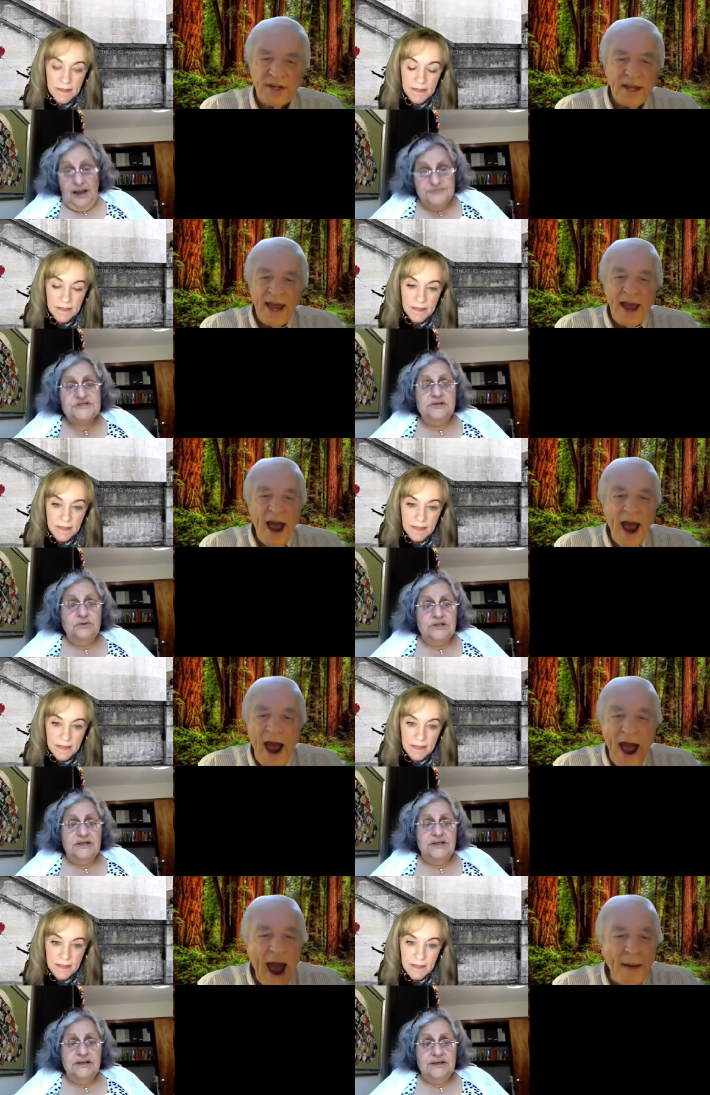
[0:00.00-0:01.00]

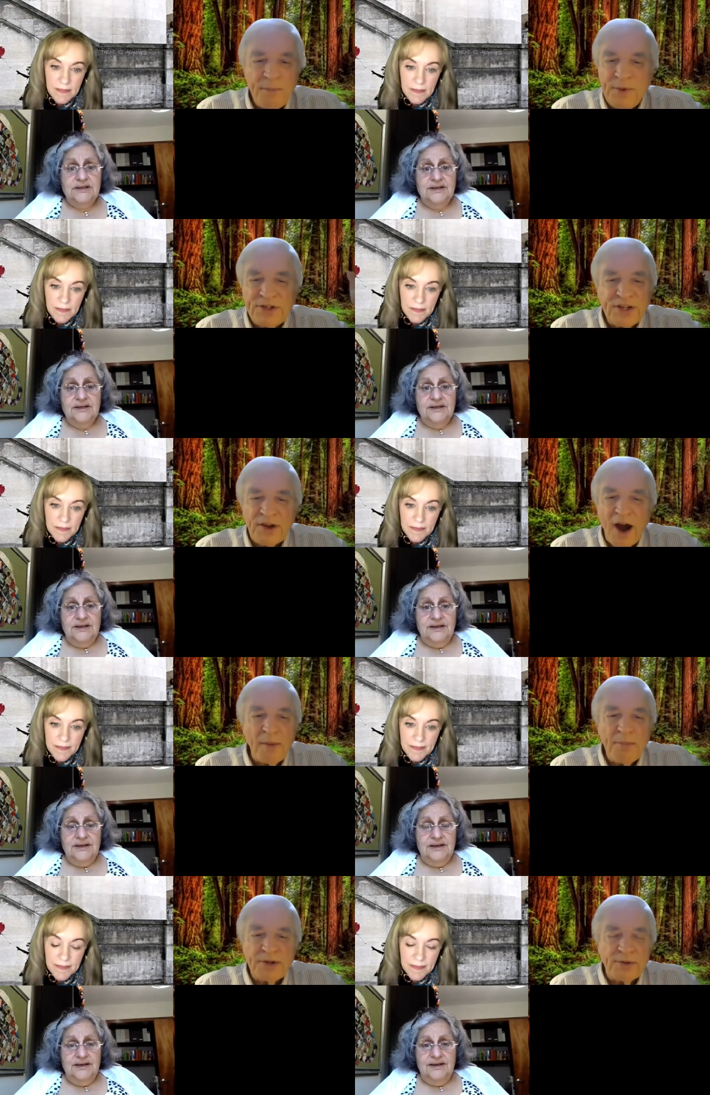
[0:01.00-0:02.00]
Speaker 1: absolutely. It's just
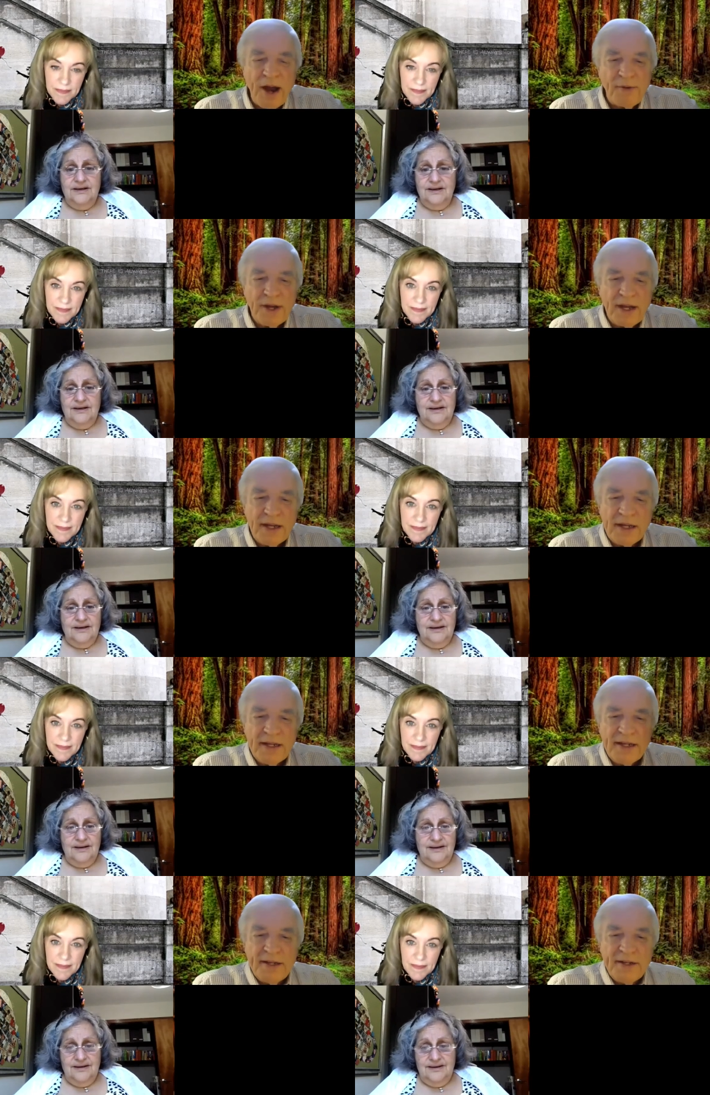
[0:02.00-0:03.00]
arbitrary
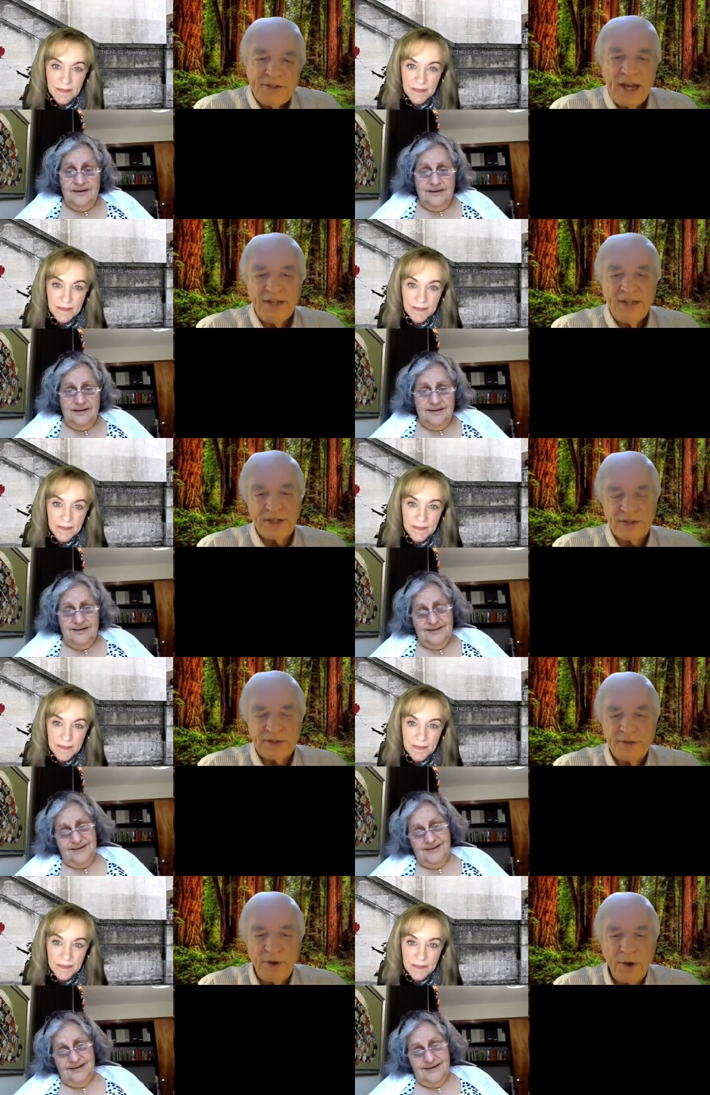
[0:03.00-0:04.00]

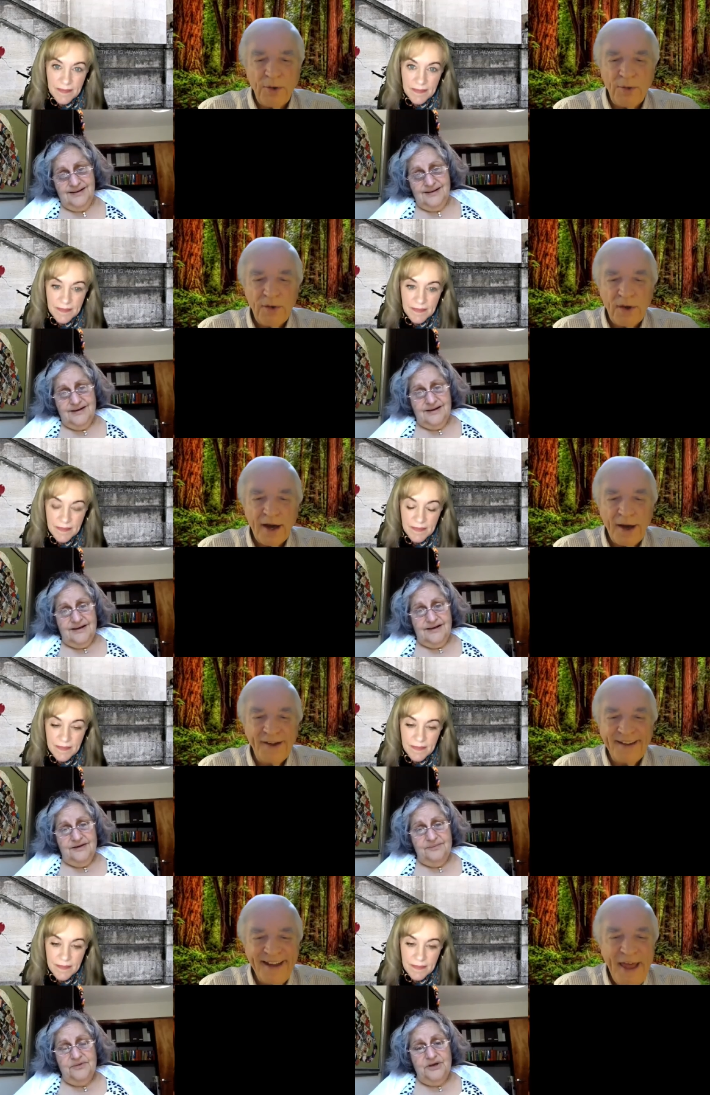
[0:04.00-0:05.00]
changes, you know.
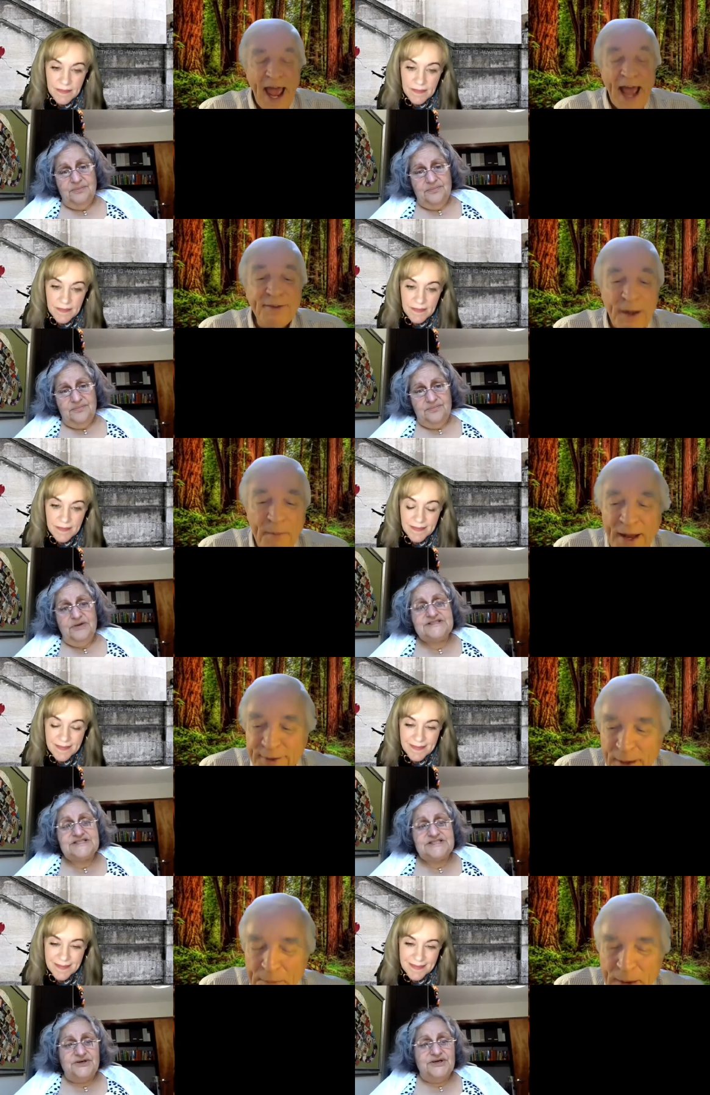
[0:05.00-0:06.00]
And some
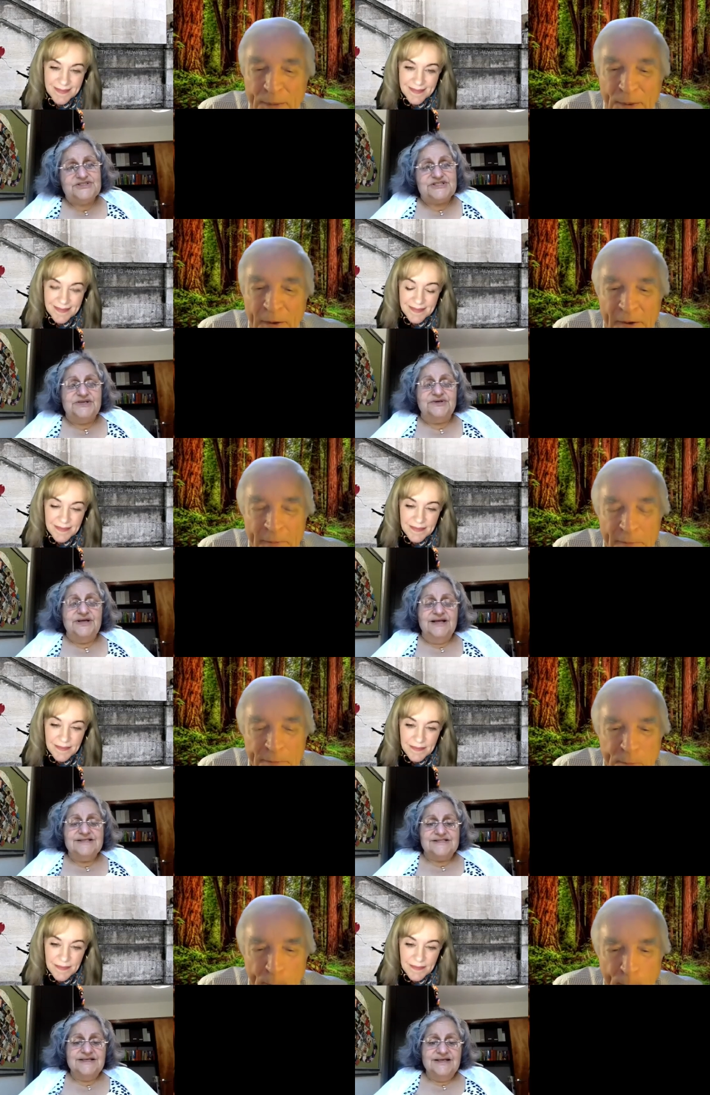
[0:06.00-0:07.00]
Speaker 2: people.
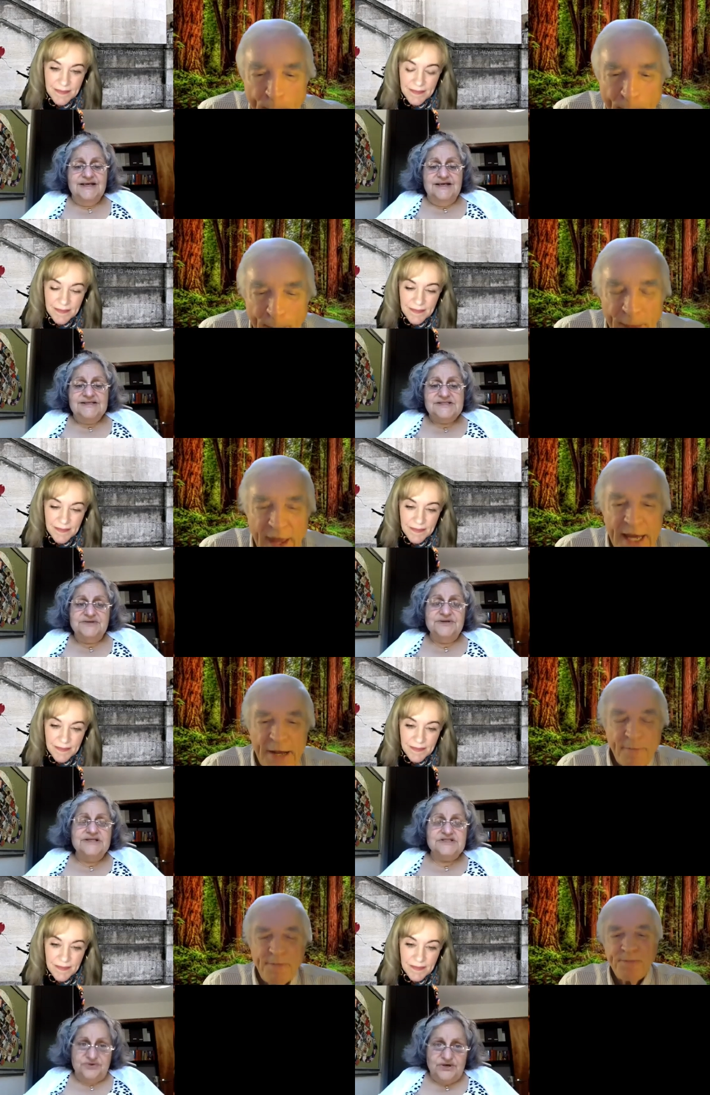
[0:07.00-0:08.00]

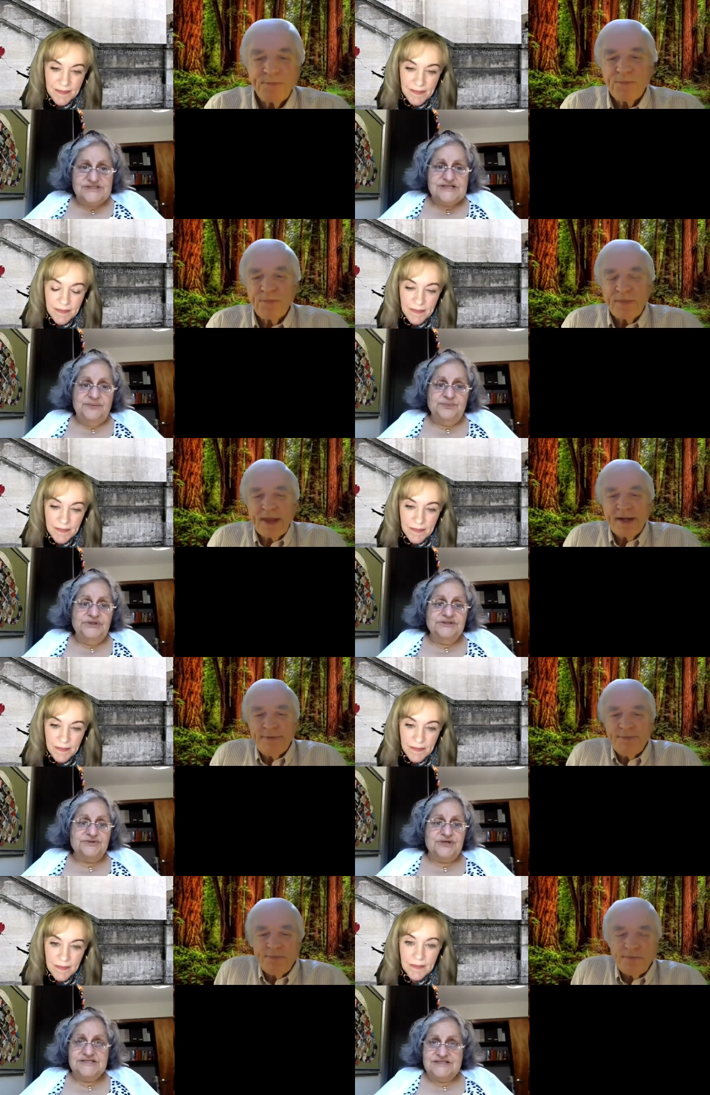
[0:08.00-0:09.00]
Syrians, for example,
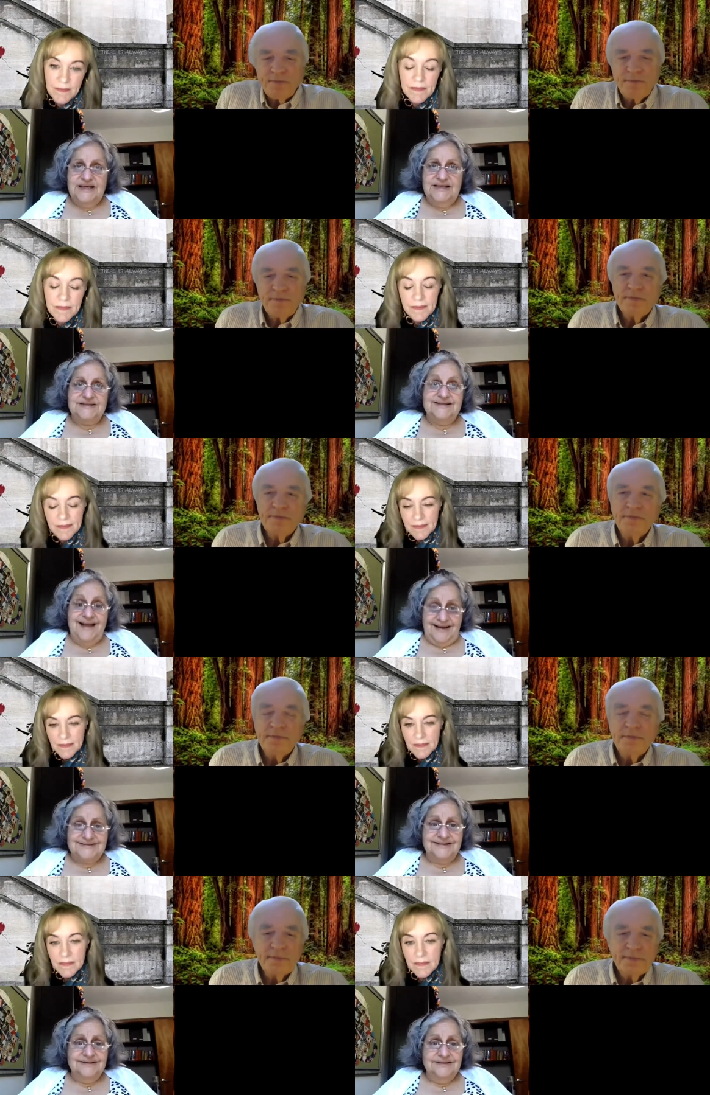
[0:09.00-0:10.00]
translate
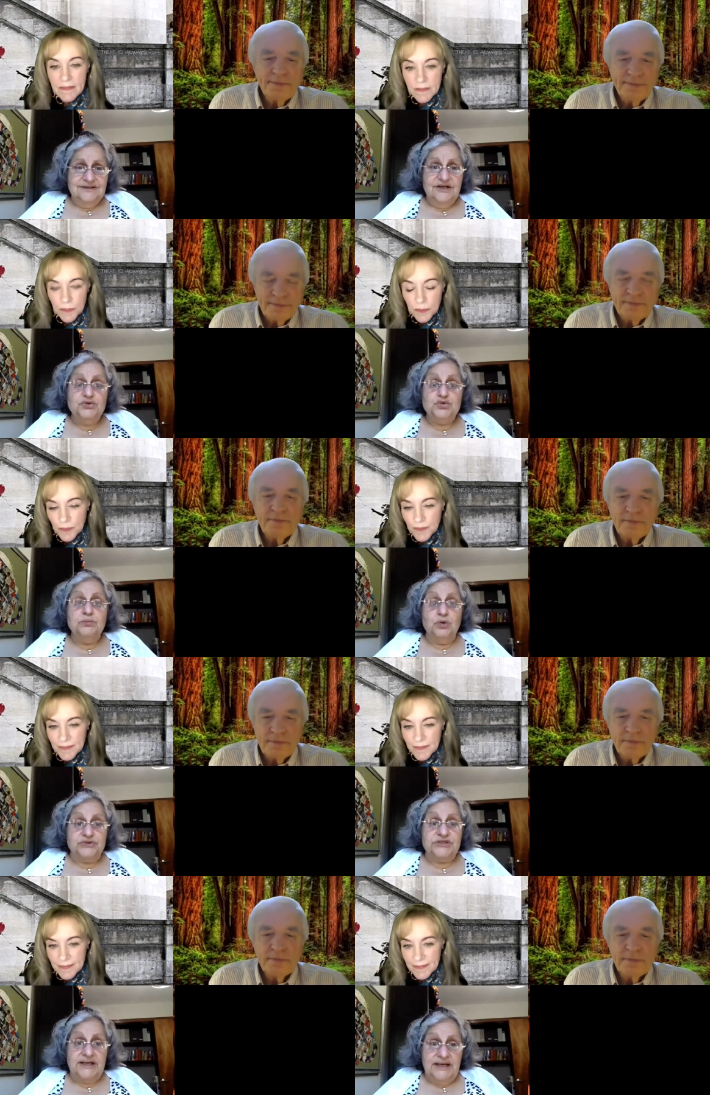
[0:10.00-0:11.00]
data into
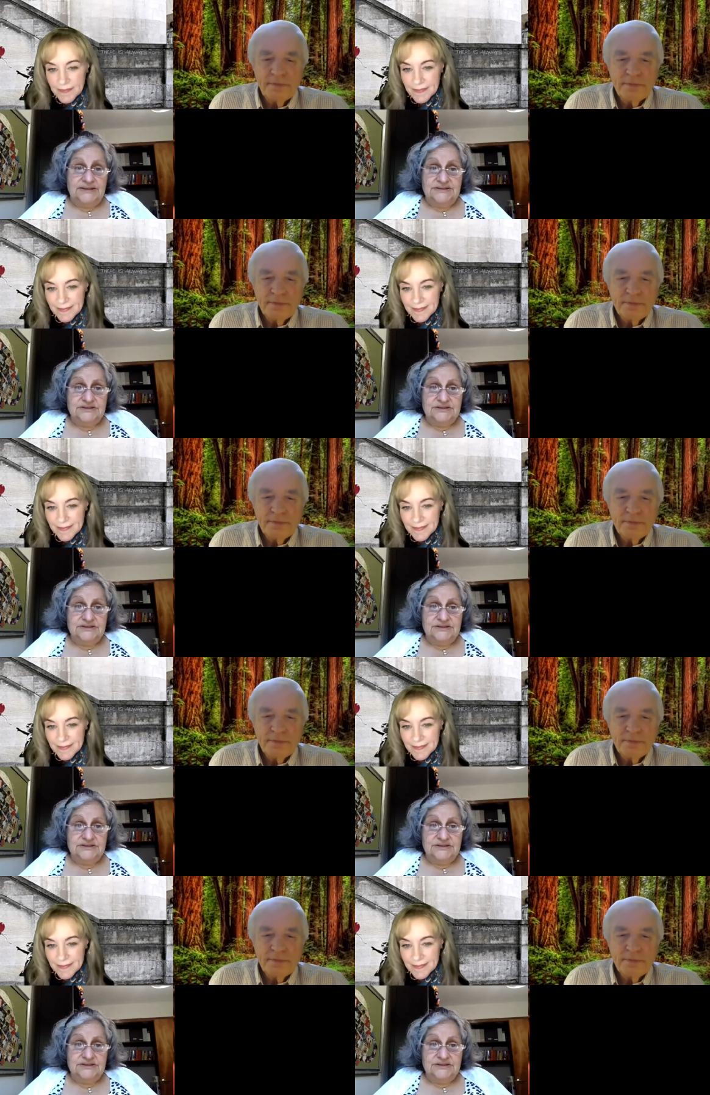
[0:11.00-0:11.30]
mu'tayat